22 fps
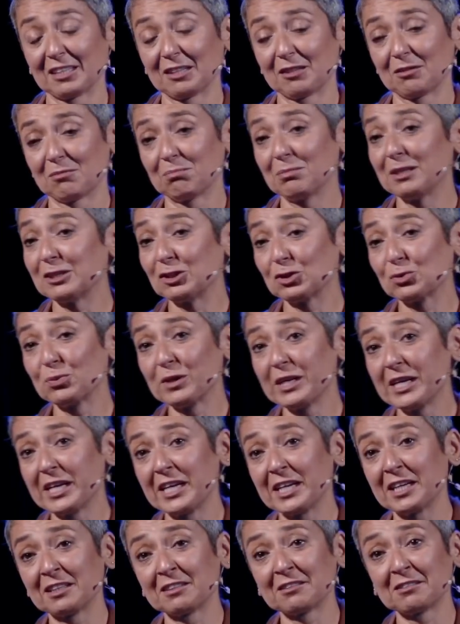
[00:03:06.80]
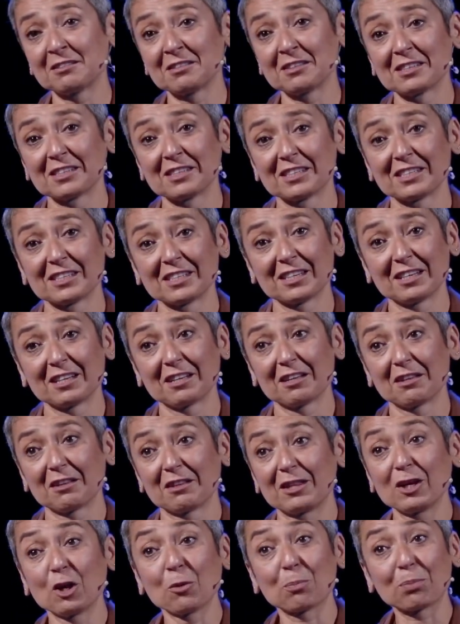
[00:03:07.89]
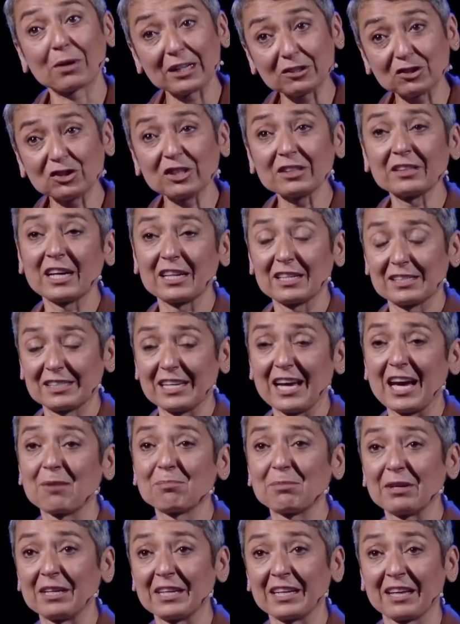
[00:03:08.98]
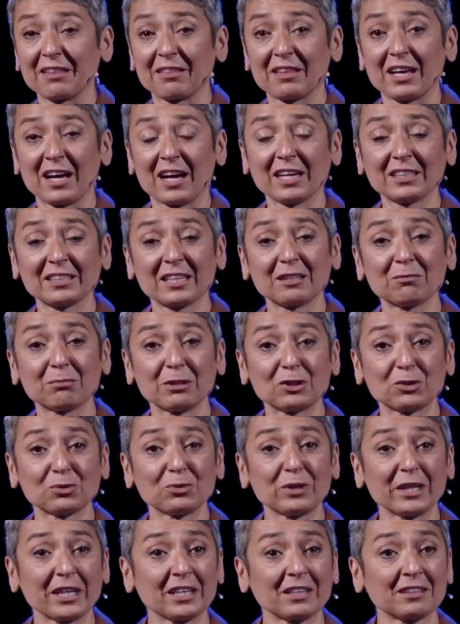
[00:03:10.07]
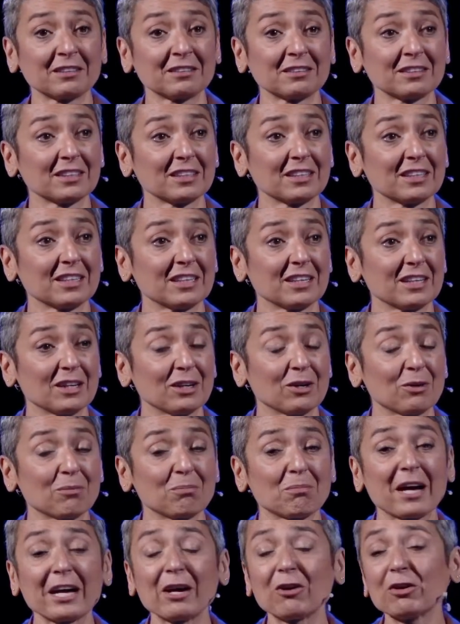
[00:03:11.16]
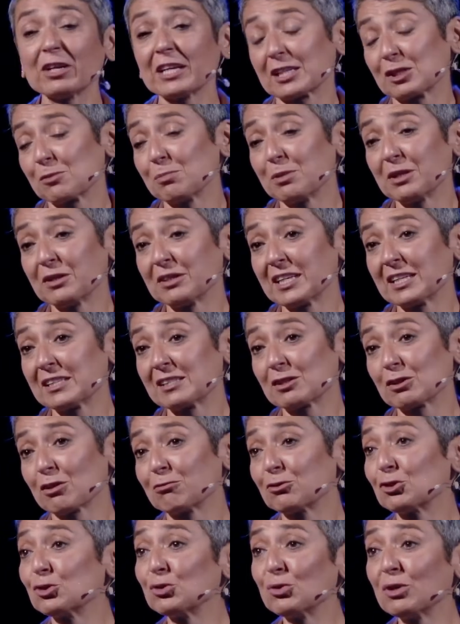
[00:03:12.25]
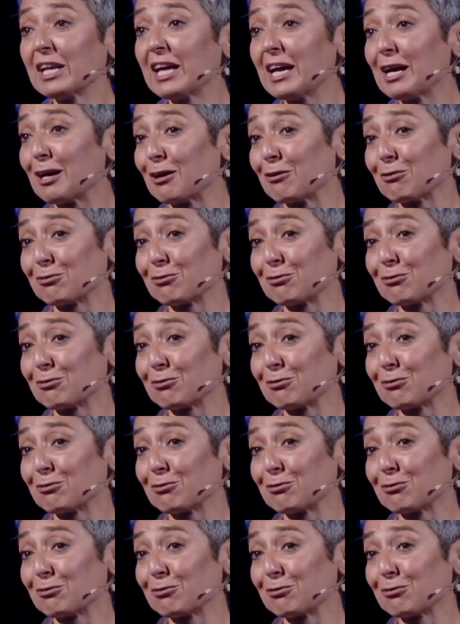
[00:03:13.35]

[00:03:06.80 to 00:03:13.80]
between the oppression that is happening in that and between my own experience of true love